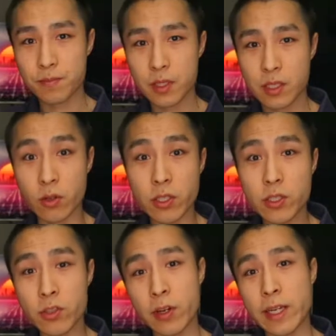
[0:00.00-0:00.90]
So on your
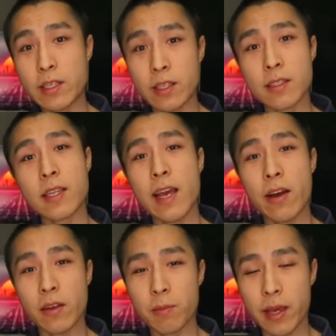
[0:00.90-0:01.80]
screen, you can see how
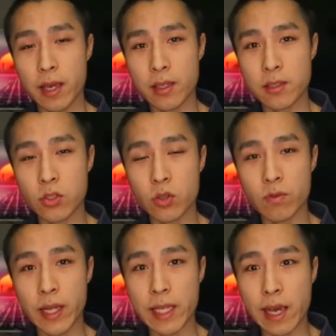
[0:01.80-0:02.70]
it compares to
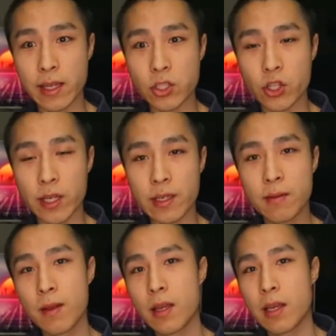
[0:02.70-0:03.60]

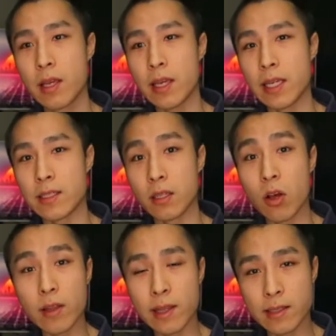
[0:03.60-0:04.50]
VDHG. It's a
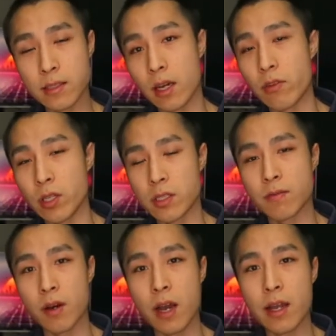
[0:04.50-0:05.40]
lot less
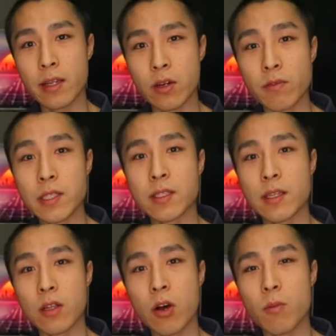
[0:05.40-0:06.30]
diversified and obviously
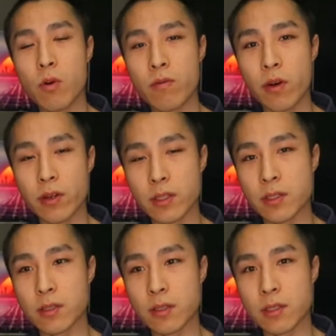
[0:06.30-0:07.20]
a lot more
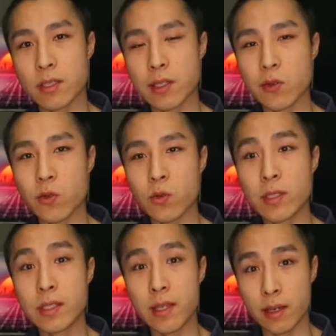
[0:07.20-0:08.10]
focused on a single
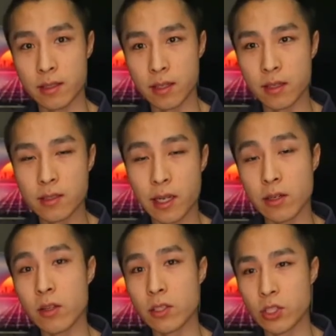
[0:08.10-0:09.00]
sector,
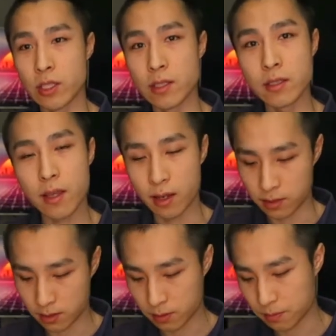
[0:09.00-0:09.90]
technology in this
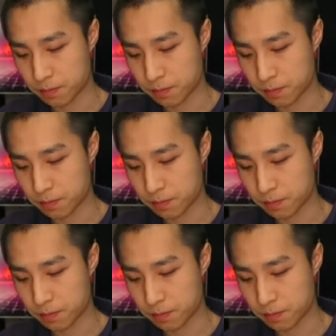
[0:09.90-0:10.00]
case.